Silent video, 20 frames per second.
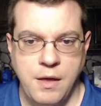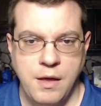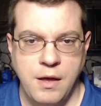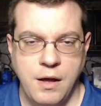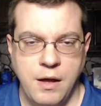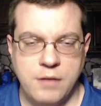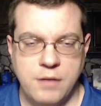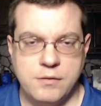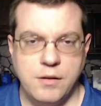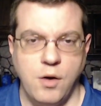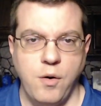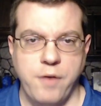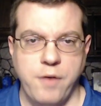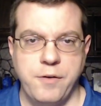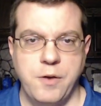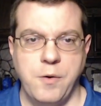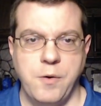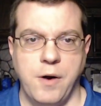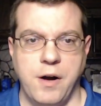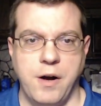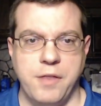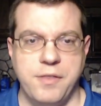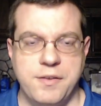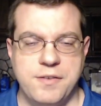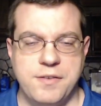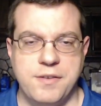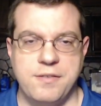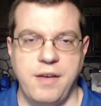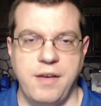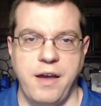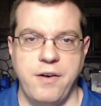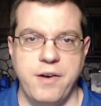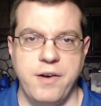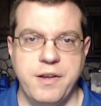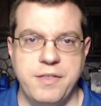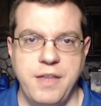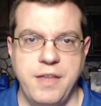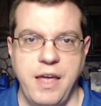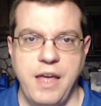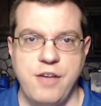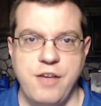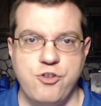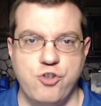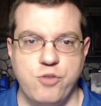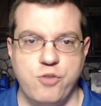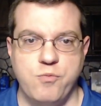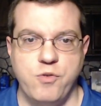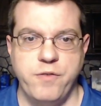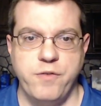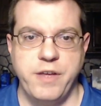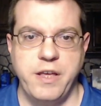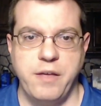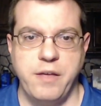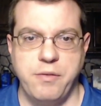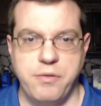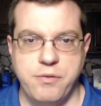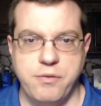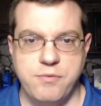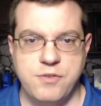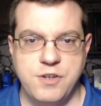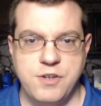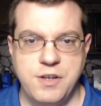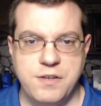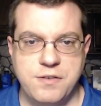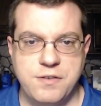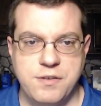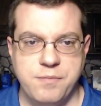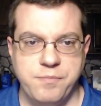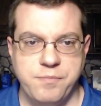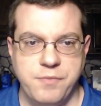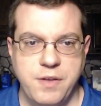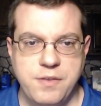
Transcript: Hello everyone, this is Eric, the Asian movie enthusiast,